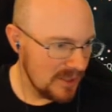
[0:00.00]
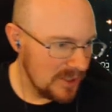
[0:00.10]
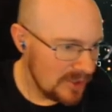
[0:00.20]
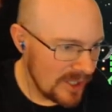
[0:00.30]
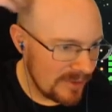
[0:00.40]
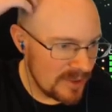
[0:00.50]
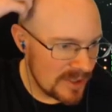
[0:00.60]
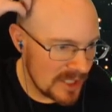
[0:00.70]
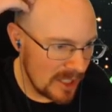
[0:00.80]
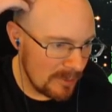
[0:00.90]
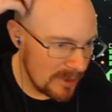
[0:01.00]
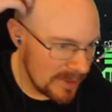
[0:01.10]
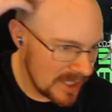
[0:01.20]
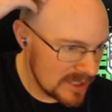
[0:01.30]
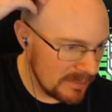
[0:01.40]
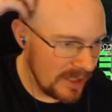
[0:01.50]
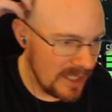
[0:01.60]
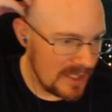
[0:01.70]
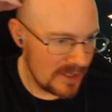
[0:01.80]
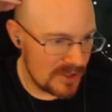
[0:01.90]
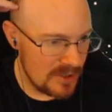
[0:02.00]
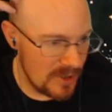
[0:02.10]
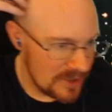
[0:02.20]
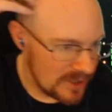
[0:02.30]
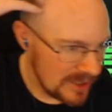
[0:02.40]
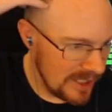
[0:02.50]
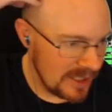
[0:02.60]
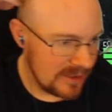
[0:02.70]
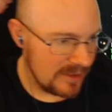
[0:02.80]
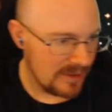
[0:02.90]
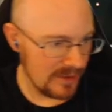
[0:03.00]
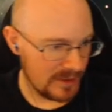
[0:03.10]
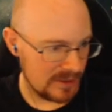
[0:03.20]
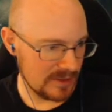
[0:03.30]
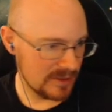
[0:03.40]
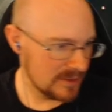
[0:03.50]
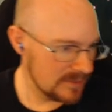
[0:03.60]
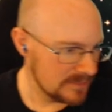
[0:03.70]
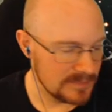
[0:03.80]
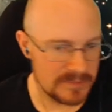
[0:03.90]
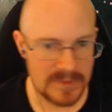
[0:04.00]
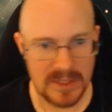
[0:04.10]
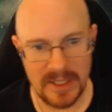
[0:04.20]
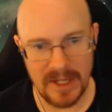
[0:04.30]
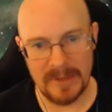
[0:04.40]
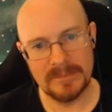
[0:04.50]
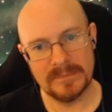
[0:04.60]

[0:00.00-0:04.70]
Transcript: You never use a teleporter because the blades are 200 length. Okay.